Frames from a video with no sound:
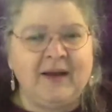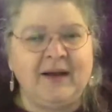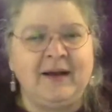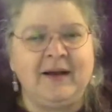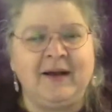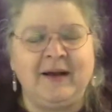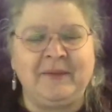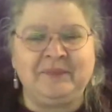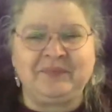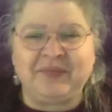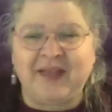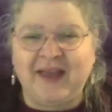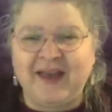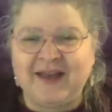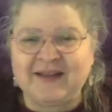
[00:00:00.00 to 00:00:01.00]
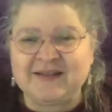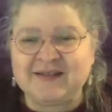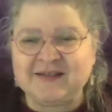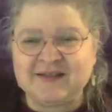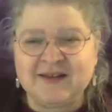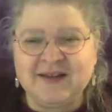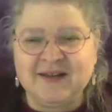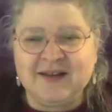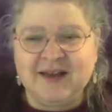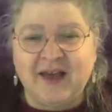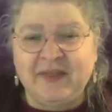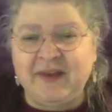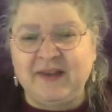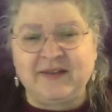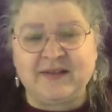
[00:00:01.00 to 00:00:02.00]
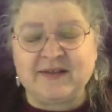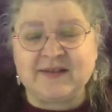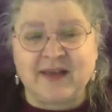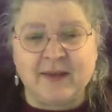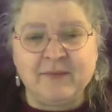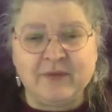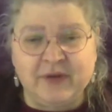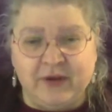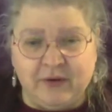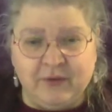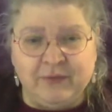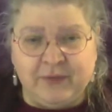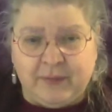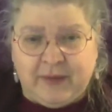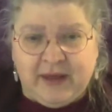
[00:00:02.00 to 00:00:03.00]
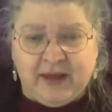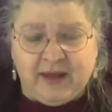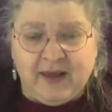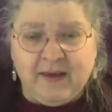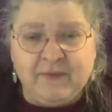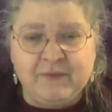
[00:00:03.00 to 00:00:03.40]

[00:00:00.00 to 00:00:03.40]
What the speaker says: And I think it's the same for you, for me.